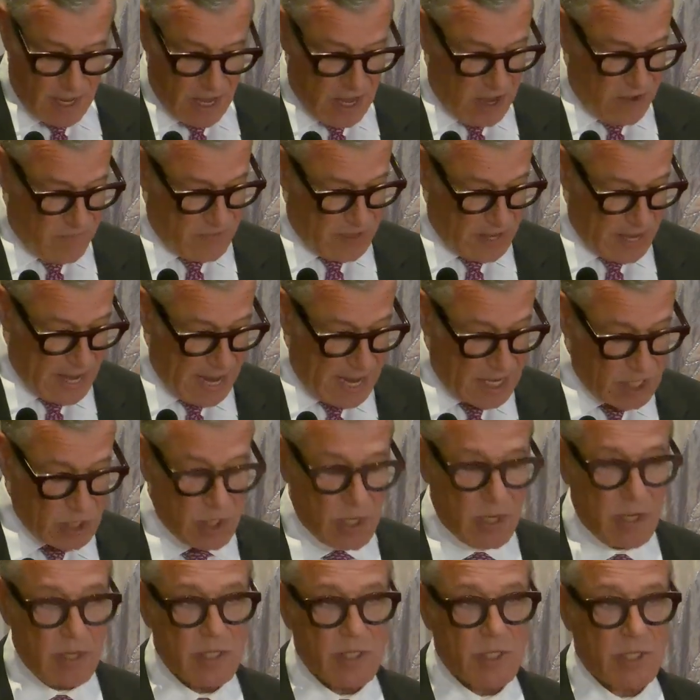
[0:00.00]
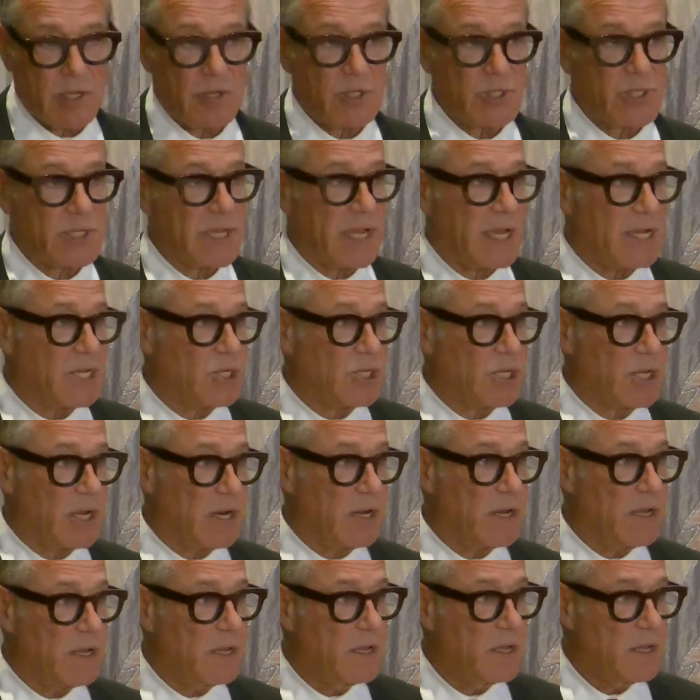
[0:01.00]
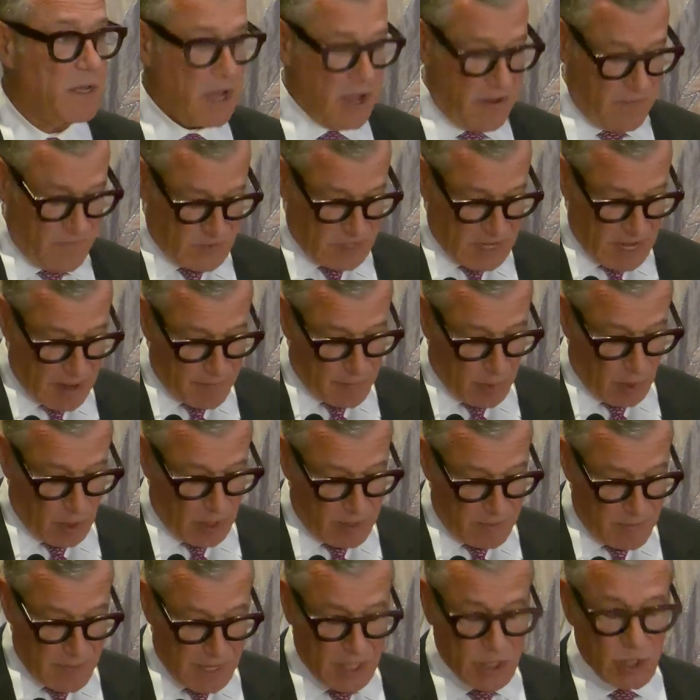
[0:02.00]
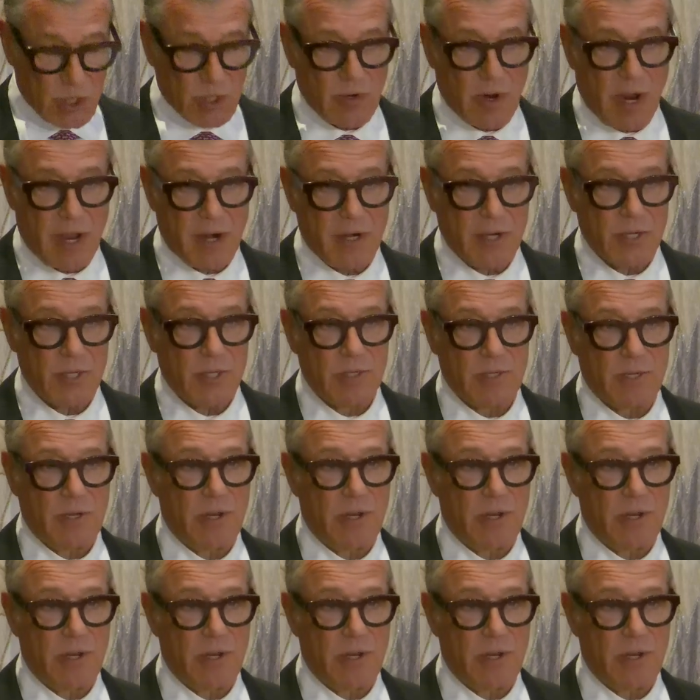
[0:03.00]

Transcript: of the National Association of Temple Administrators,